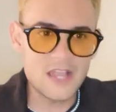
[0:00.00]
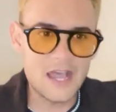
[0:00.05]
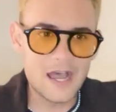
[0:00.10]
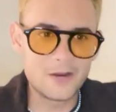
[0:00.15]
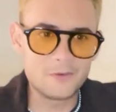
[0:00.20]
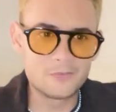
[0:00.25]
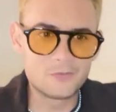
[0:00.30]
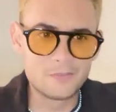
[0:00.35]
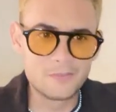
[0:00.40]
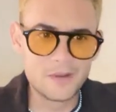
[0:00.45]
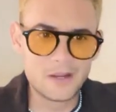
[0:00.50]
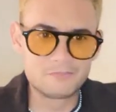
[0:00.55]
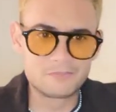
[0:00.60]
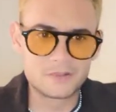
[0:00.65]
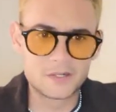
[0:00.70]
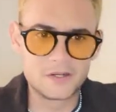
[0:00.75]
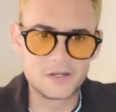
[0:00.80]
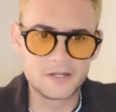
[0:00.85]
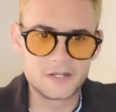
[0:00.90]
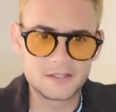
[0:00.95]
I
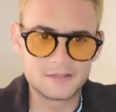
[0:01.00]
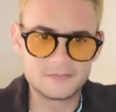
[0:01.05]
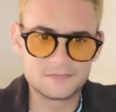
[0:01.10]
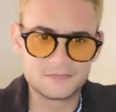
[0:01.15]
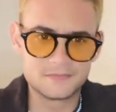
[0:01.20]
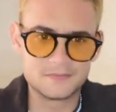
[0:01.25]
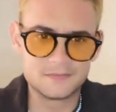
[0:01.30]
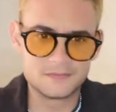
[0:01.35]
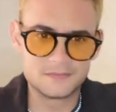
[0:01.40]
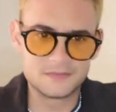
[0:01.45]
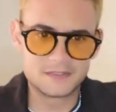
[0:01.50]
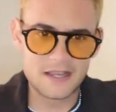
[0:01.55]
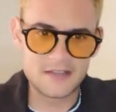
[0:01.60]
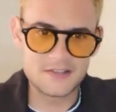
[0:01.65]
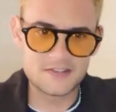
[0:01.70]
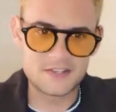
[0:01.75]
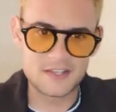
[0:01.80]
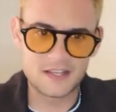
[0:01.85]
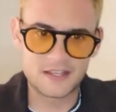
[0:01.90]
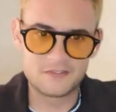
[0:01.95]
remember
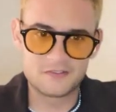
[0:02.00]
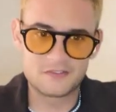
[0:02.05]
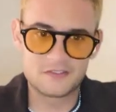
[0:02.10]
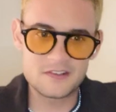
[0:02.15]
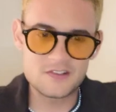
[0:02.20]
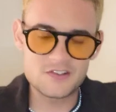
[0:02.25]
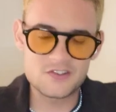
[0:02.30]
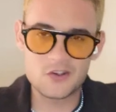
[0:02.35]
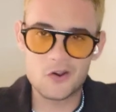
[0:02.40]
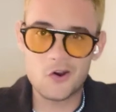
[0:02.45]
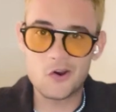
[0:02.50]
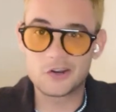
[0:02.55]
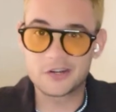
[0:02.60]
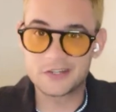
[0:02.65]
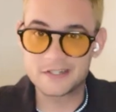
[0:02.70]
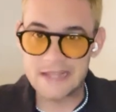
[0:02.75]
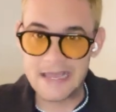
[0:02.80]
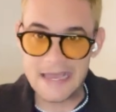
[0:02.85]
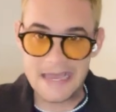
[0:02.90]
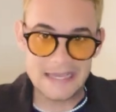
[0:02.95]
they singing These Are
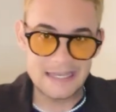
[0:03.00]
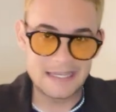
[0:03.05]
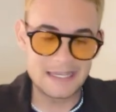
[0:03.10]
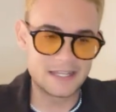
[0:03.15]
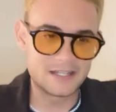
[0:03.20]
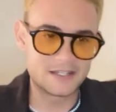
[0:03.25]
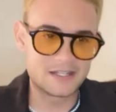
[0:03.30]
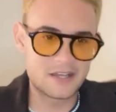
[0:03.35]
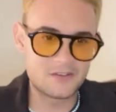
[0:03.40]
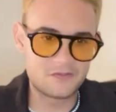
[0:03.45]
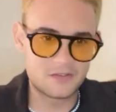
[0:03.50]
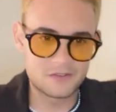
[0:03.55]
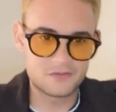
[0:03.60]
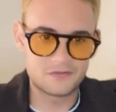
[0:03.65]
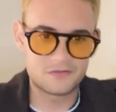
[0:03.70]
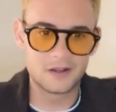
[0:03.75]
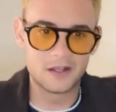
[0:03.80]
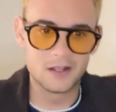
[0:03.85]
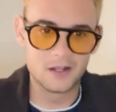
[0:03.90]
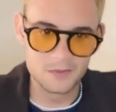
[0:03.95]
Day, and David
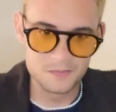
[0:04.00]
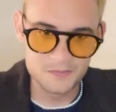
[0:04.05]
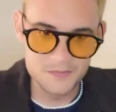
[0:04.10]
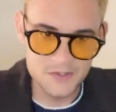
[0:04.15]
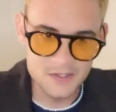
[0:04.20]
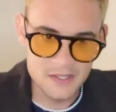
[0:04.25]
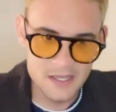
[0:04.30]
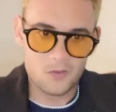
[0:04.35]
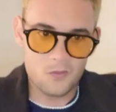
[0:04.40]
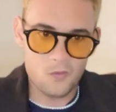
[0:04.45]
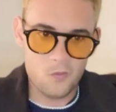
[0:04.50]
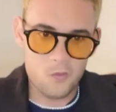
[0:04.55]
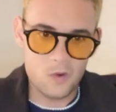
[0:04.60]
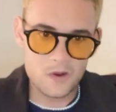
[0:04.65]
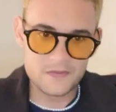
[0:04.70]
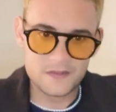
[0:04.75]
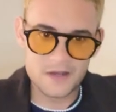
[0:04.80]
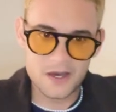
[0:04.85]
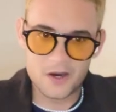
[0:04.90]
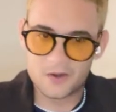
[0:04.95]
Phelps,
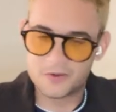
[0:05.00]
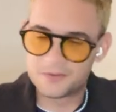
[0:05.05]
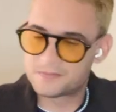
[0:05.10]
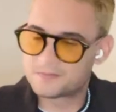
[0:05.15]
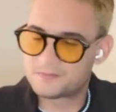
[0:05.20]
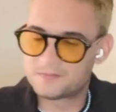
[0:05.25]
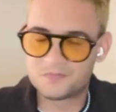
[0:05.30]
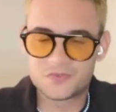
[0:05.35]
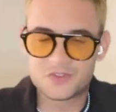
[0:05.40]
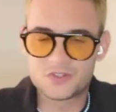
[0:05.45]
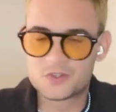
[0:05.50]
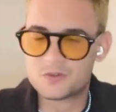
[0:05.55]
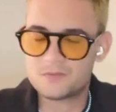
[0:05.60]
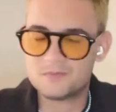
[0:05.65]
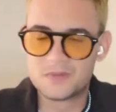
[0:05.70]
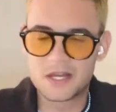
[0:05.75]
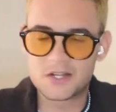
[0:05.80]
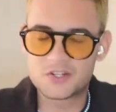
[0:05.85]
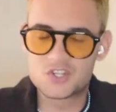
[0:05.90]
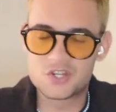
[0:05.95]
without too
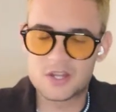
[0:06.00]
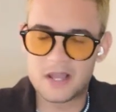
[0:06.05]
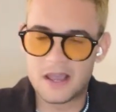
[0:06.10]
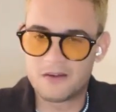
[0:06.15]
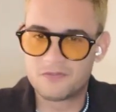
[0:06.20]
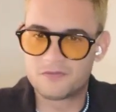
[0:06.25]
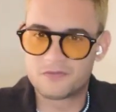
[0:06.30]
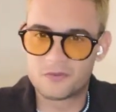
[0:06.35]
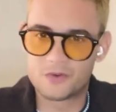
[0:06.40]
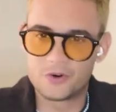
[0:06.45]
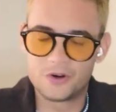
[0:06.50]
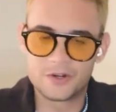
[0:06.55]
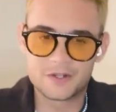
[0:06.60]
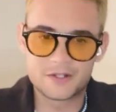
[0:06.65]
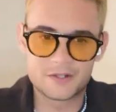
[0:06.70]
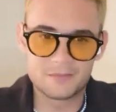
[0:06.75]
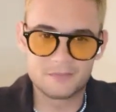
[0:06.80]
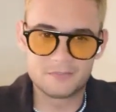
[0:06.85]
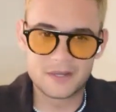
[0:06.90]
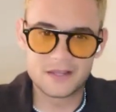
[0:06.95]
much
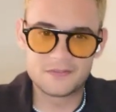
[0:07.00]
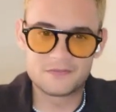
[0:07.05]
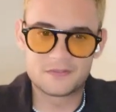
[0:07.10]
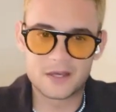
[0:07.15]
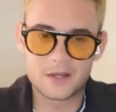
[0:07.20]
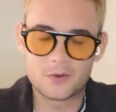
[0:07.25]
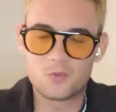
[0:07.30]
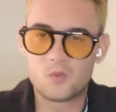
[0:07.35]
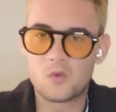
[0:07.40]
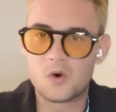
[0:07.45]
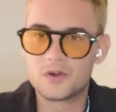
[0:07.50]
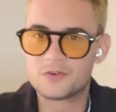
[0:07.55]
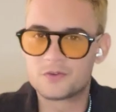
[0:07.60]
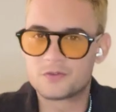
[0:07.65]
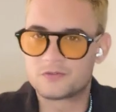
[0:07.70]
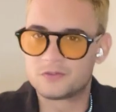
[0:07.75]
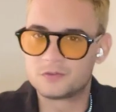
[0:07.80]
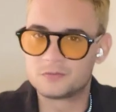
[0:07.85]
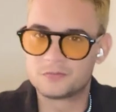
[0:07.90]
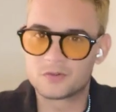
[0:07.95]
effort, made that
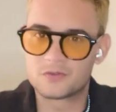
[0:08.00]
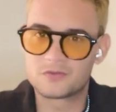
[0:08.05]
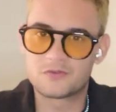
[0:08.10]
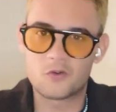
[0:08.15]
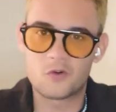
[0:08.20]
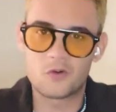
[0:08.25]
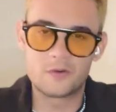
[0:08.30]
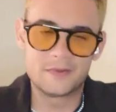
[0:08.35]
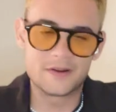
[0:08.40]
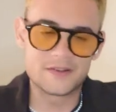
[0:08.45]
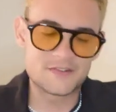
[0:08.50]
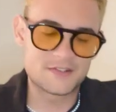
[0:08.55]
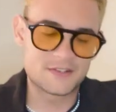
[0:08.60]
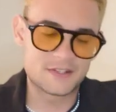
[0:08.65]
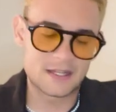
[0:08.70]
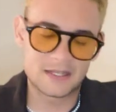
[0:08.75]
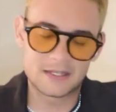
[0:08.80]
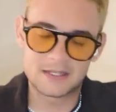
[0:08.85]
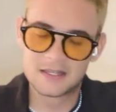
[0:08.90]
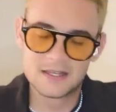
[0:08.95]
wonderful performance
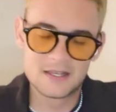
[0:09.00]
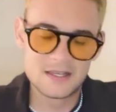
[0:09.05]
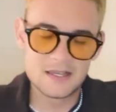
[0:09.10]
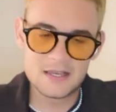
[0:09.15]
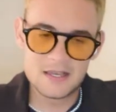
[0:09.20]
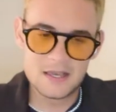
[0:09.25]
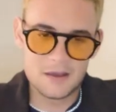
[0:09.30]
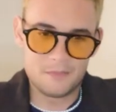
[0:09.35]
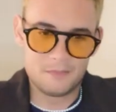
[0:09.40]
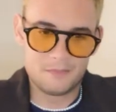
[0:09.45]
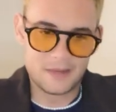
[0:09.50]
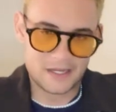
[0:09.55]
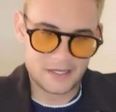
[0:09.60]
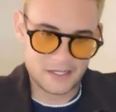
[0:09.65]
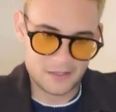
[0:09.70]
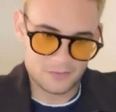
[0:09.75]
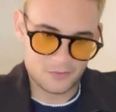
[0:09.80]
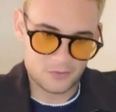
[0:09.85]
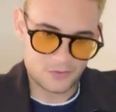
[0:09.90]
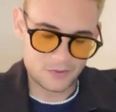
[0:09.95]
that made
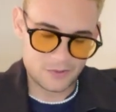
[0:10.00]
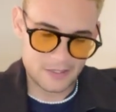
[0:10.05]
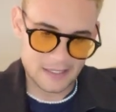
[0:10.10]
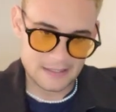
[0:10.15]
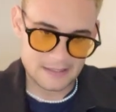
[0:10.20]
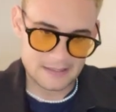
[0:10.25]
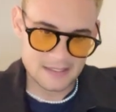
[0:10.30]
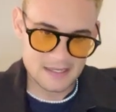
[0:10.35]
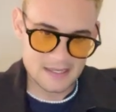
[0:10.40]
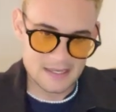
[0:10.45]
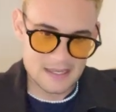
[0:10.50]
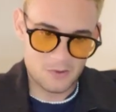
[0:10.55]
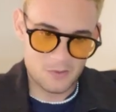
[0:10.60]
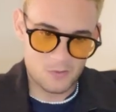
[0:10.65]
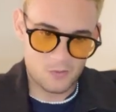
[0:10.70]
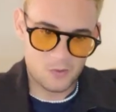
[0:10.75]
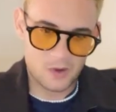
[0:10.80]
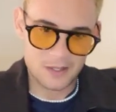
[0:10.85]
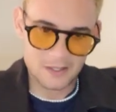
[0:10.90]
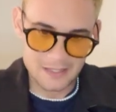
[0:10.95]
him great.
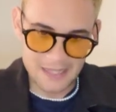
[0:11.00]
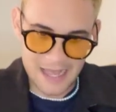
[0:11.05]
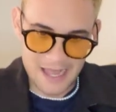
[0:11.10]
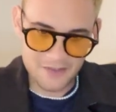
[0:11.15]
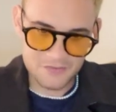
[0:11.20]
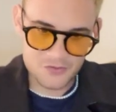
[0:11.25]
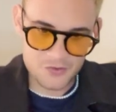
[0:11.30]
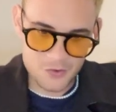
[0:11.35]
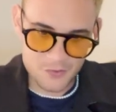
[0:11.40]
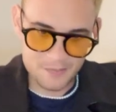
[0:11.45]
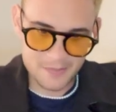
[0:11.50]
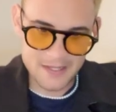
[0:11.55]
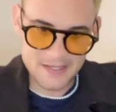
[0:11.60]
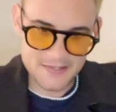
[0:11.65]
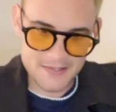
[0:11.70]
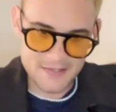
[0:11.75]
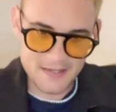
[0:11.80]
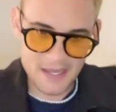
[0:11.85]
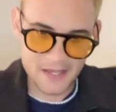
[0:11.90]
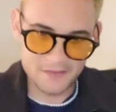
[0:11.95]
Well, after
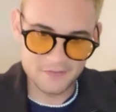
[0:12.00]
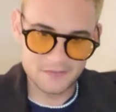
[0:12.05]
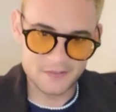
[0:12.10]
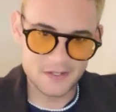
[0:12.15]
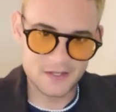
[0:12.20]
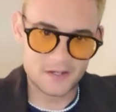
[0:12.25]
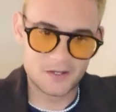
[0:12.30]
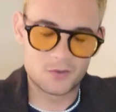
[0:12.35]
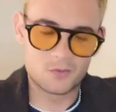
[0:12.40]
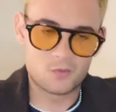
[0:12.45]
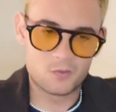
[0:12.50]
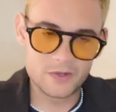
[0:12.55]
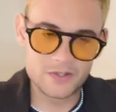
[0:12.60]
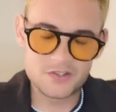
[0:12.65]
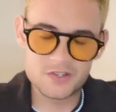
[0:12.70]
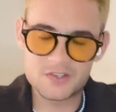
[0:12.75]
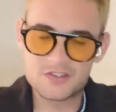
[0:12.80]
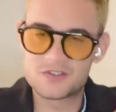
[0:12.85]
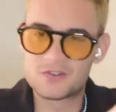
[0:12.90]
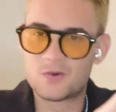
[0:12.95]
being sat in there, we
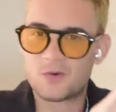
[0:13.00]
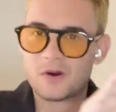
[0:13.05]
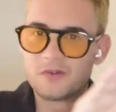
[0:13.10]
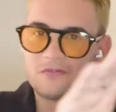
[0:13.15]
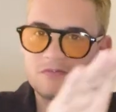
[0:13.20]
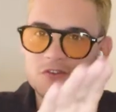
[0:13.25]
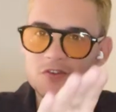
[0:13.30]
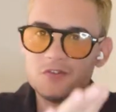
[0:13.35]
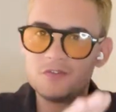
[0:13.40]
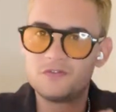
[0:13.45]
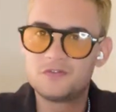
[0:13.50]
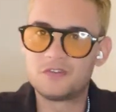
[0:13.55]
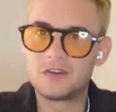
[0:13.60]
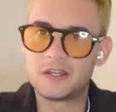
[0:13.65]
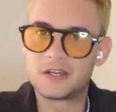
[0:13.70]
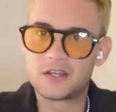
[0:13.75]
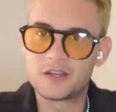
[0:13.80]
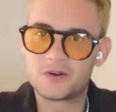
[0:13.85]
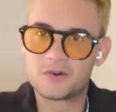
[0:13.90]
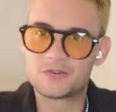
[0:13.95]
just saw a few
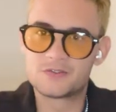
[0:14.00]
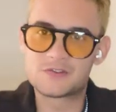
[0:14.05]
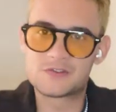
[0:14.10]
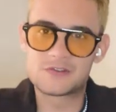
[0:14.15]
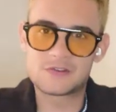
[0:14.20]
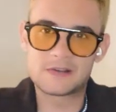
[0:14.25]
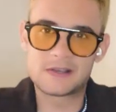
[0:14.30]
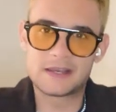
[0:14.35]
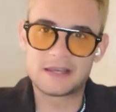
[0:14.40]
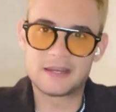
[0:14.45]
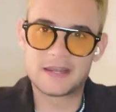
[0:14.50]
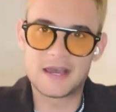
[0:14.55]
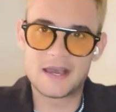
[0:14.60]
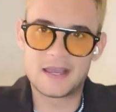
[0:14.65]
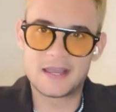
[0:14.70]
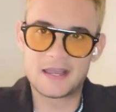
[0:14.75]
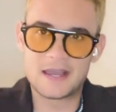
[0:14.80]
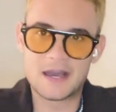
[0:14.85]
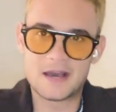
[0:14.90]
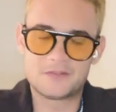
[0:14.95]
videos, and
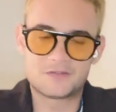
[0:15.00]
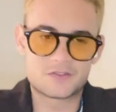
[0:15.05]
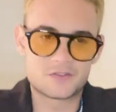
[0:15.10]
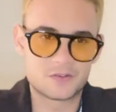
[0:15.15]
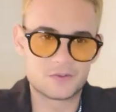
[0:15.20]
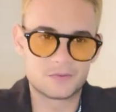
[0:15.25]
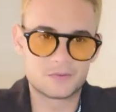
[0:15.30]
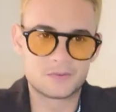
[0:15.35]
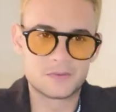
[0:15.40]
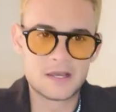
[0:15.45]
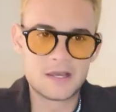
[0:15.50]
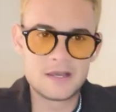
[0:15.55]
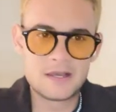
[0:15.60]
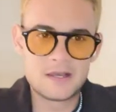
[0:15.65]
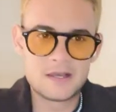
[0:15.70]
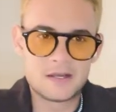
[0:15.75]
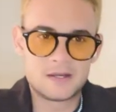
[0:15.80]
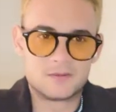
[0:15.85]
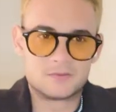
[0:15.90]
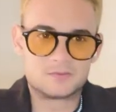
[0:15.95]
I have to
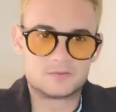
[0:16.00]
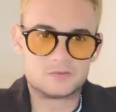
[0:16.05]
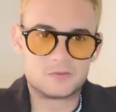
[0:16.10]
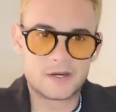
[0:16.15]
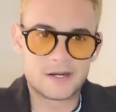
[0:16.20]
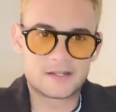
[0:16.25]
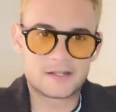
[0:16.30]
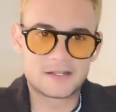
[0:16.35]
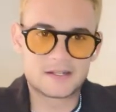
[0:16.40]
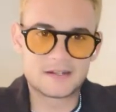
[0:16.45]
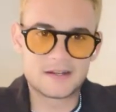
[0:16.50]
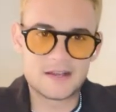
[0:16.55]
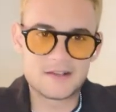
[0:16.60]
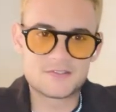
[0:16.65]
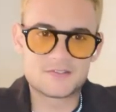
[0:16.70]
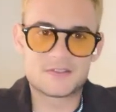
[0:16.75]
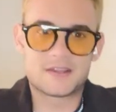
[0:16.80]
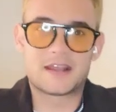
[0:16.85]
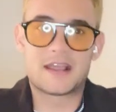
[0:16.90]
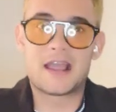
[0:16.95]

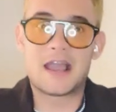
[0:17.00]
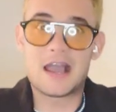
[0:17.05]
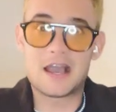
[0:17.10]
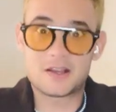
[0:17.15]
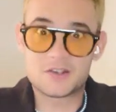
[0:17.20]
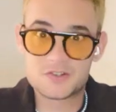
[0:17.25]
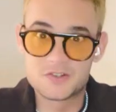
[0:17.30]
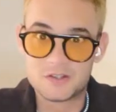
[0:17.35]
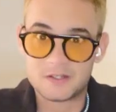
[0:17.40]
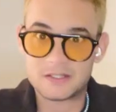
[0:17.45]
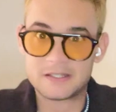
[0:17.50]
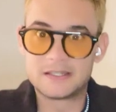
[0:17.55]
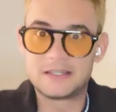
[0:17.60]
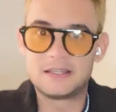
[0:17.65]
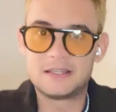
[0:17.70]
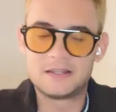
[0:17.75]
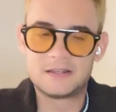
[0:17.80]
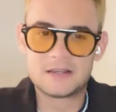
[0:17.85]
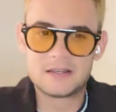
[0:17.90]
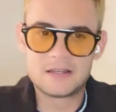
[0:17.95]
recognize that I
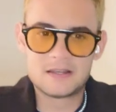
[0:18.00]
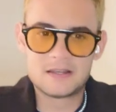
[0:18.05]
actually